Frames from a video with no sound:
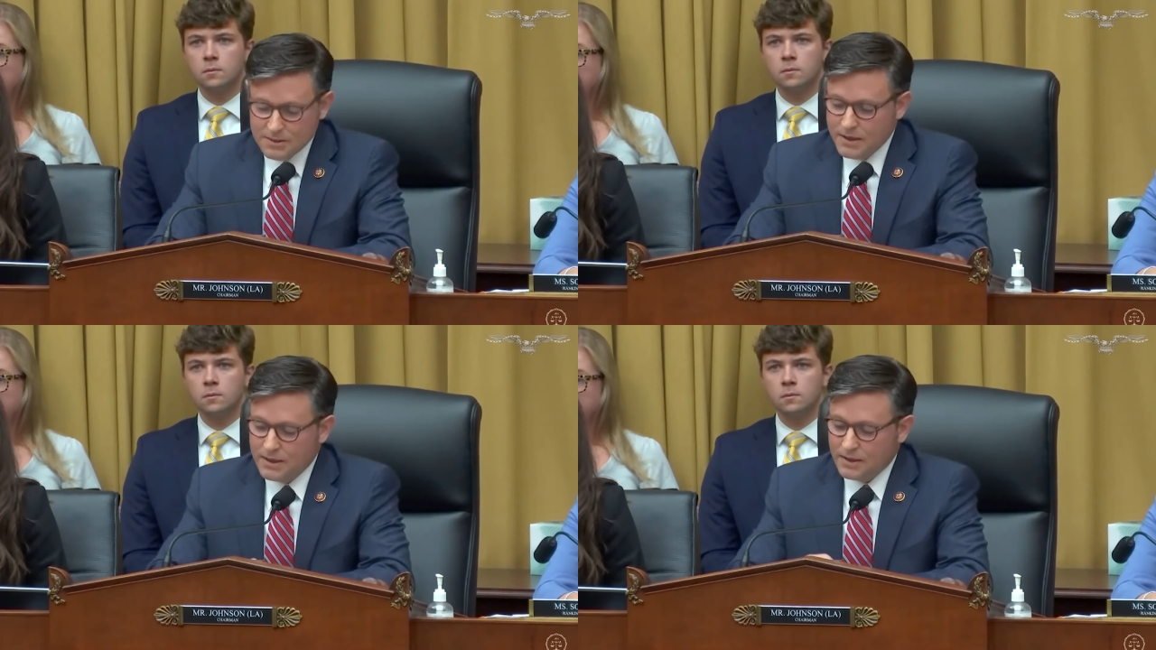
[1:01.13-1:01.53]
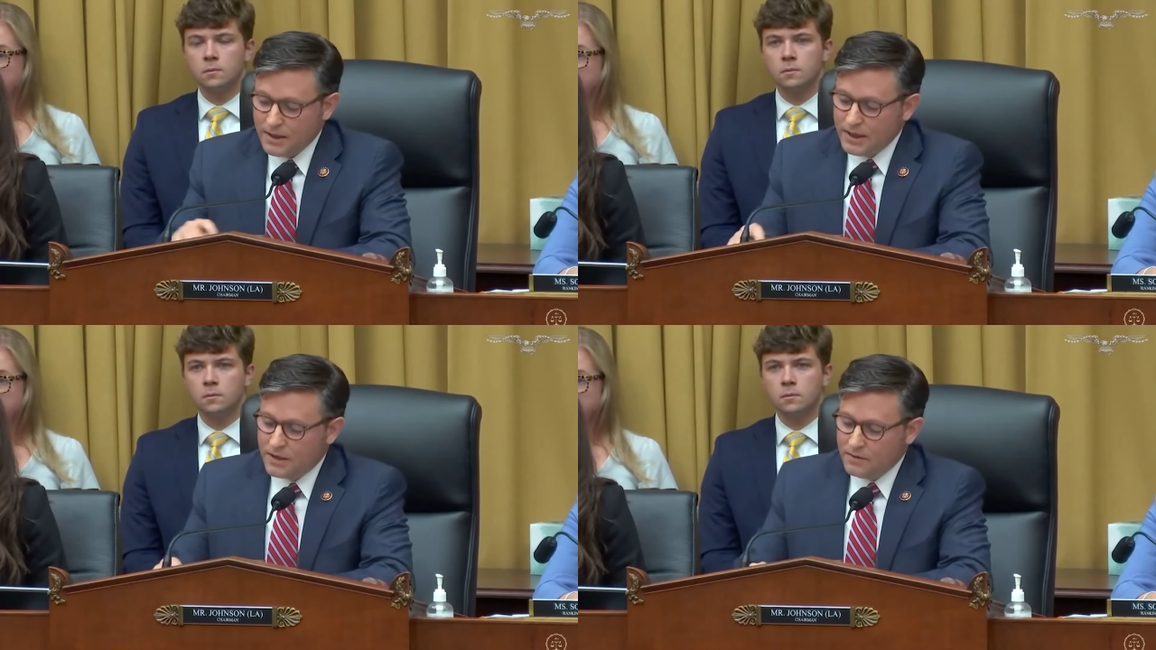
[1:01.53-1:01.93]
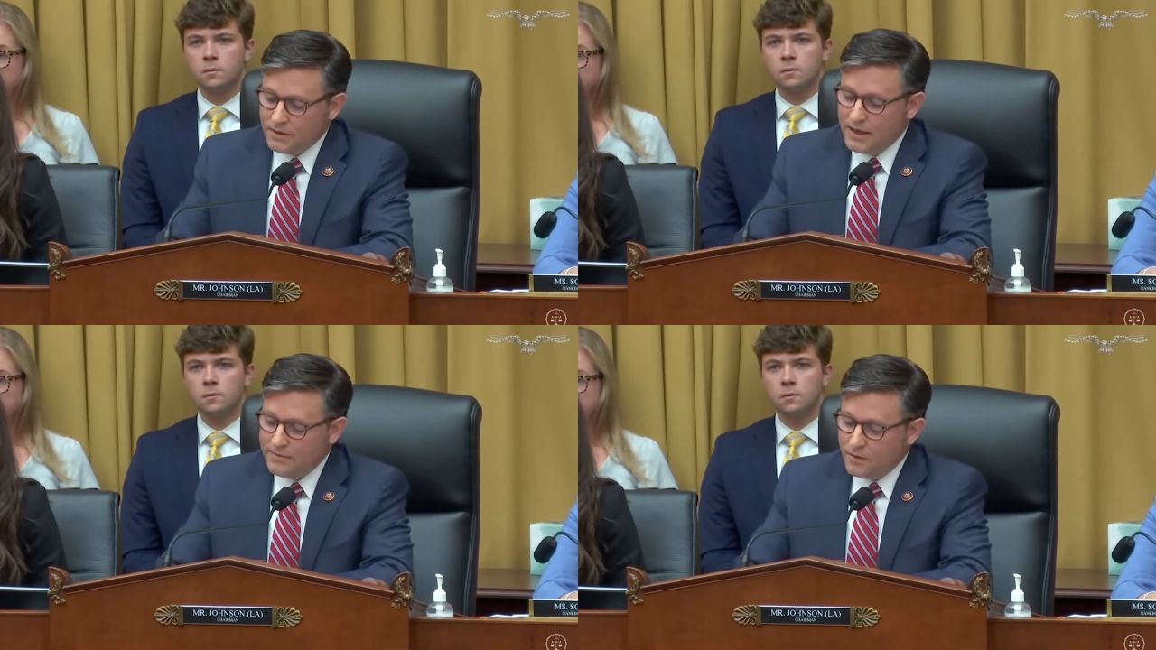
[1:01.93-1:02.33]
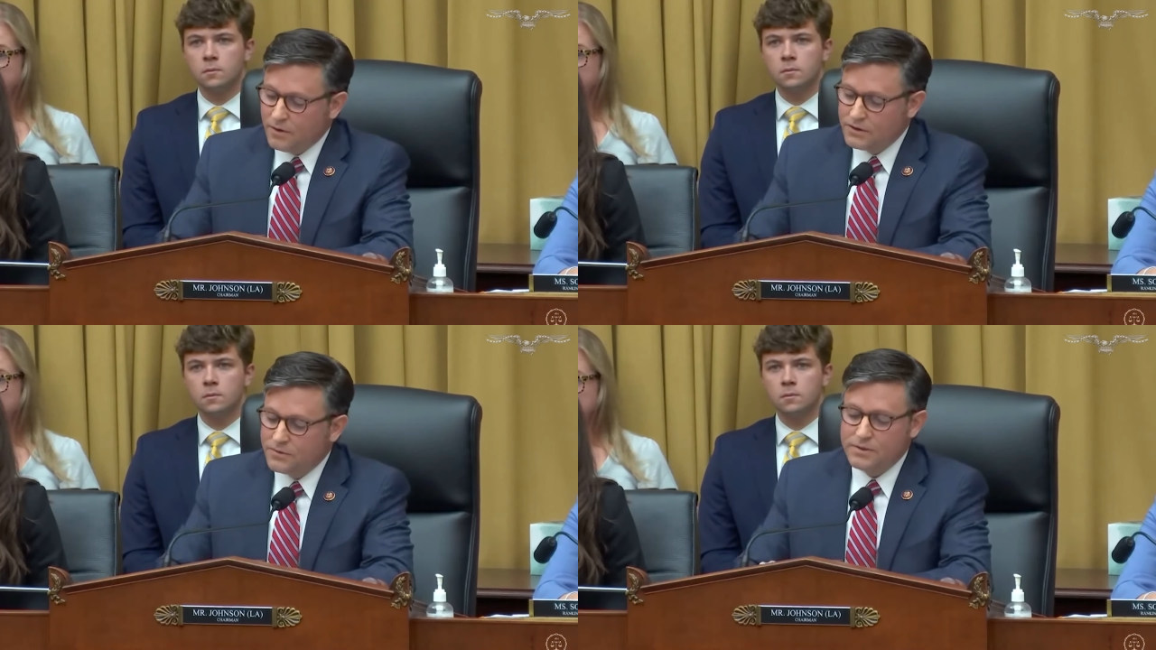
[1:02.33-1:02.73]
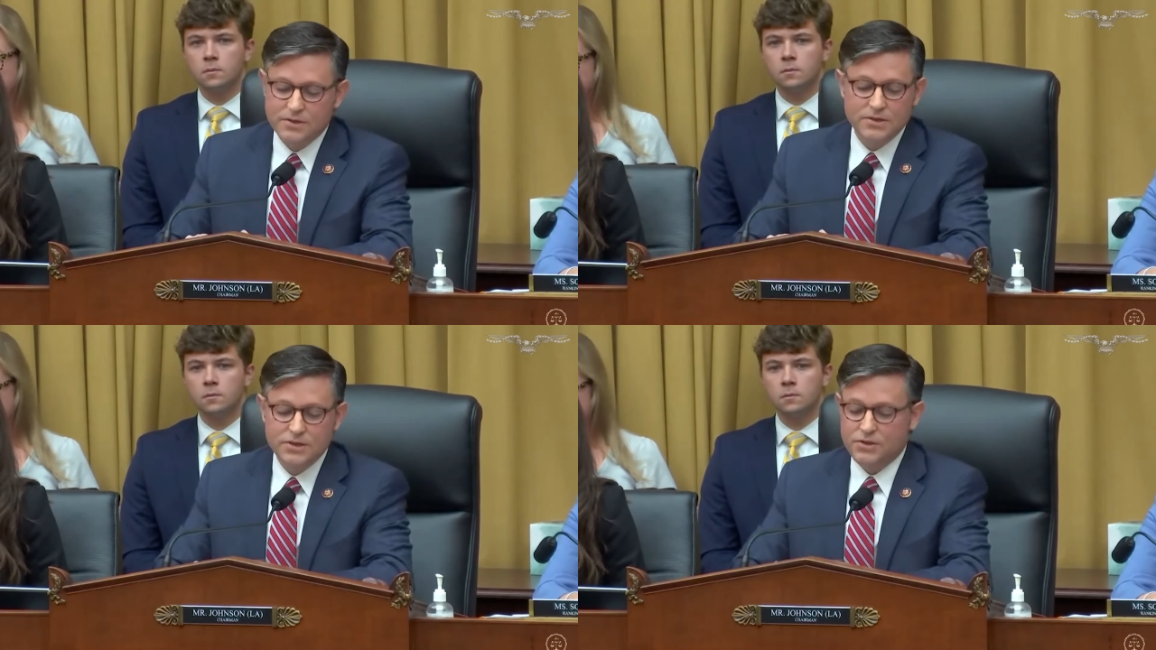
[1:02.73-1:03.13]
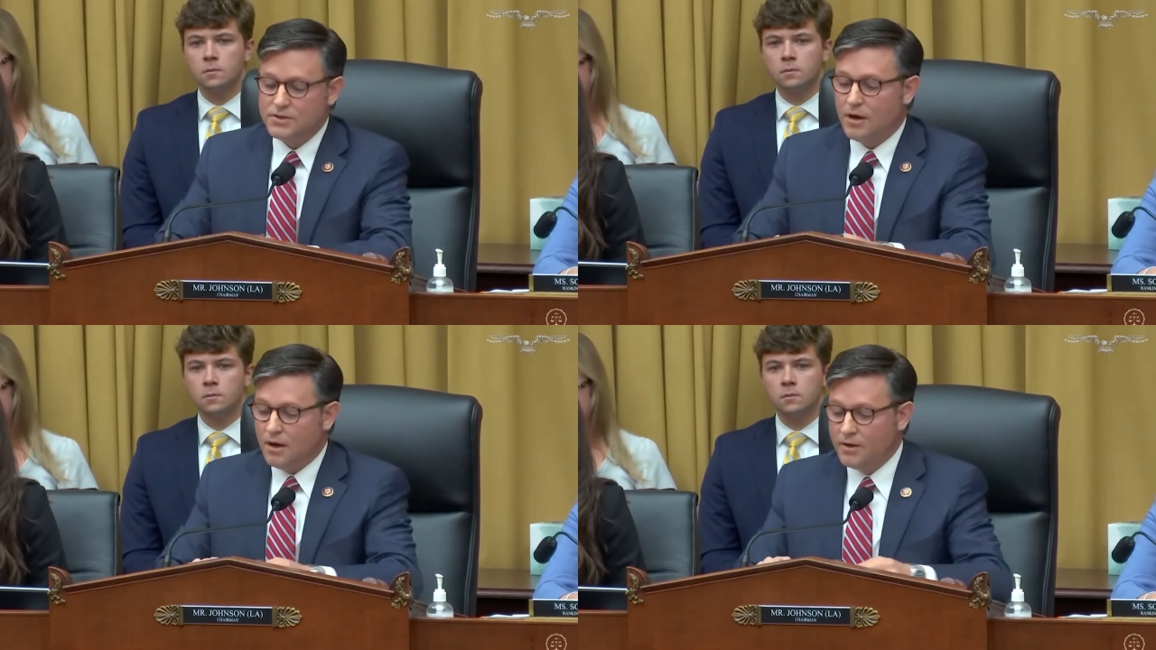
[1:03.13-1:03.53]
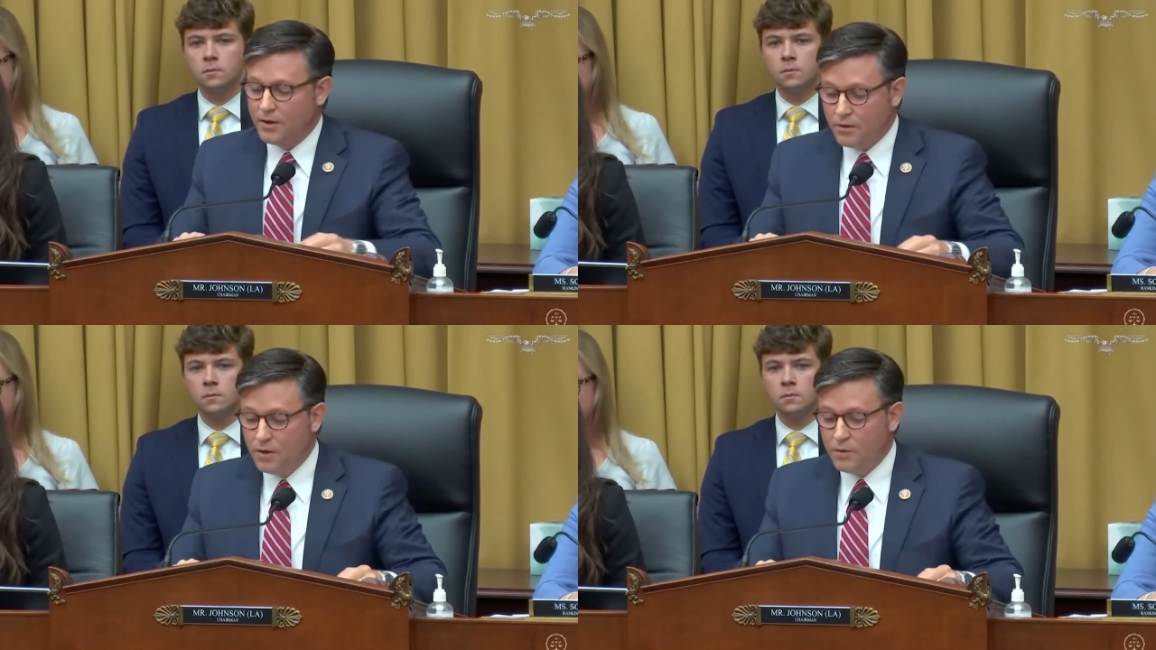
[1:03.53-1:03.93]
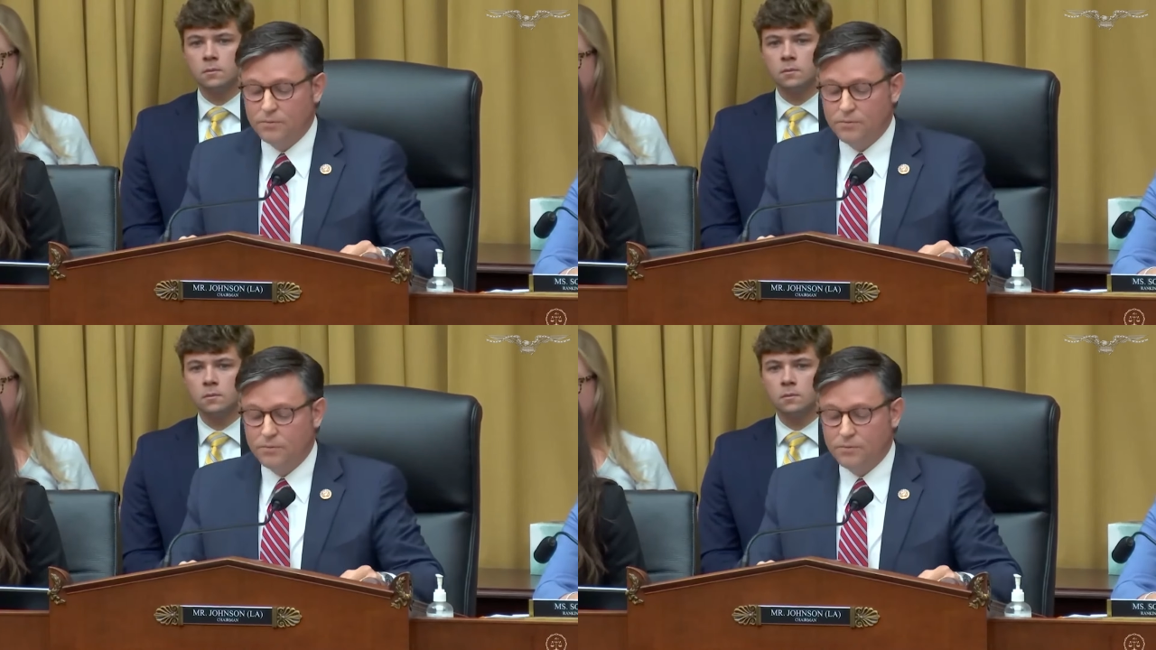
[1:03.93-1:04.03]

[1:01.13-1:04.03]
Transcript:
Speaker 1: to make like life altering decisions on their